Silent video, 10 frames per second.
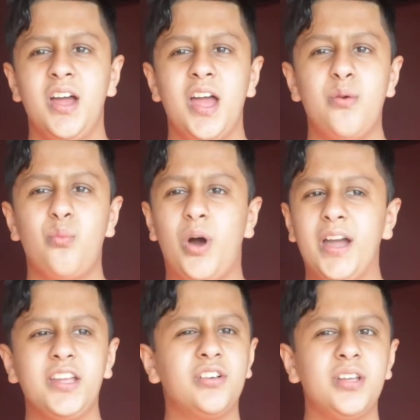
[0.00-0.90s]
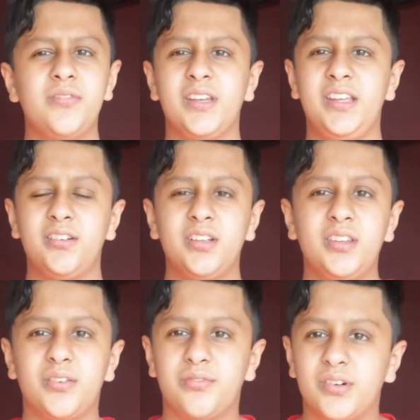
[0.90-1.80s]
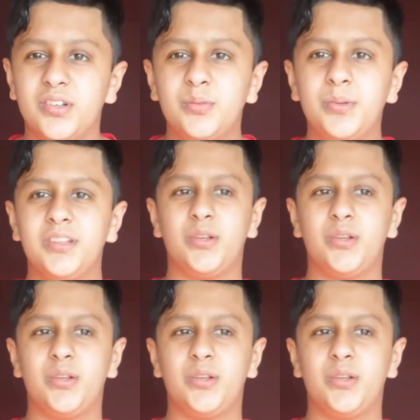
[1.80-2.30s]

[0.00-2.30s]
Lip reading: and why you're even here in the first place,